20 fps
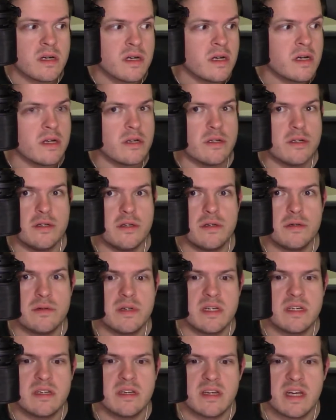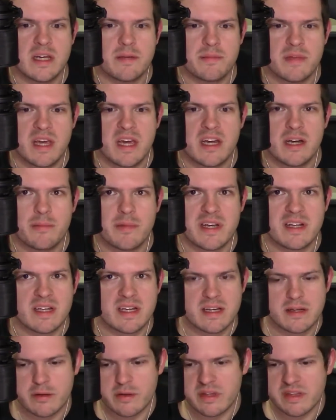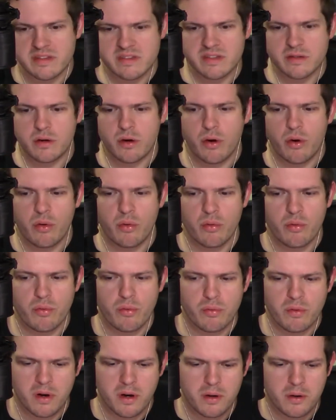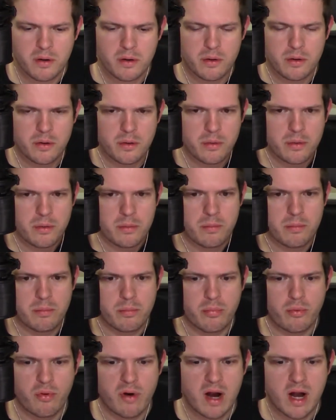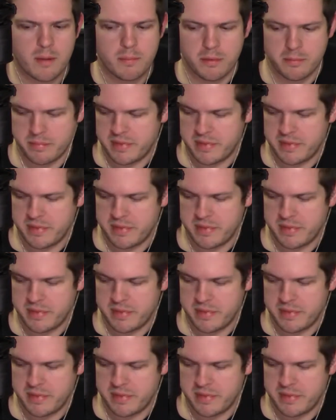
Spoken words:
Do you need to name the enemy? Like, that's the whole problem.